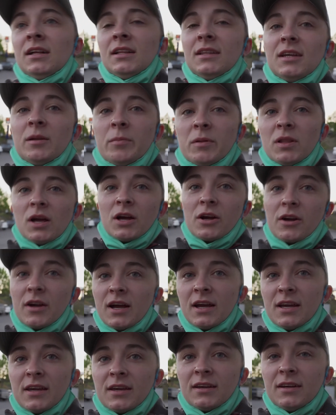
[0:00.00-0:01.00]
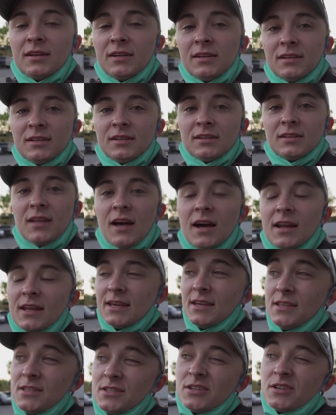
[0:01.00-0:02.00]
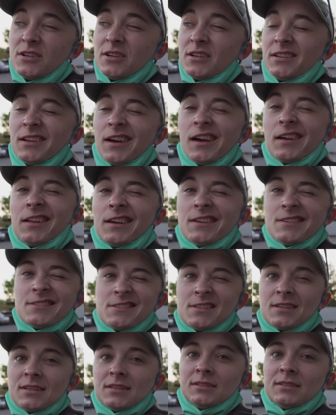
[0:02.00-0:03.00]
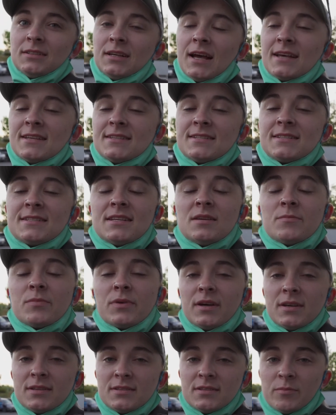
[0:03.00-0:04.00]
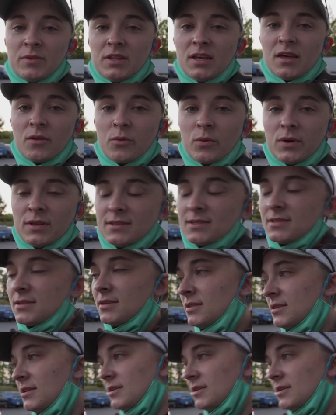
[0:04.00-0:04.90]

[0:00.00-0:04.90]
little bit longer hike, a lot easier, not less as steep as some of the other ones.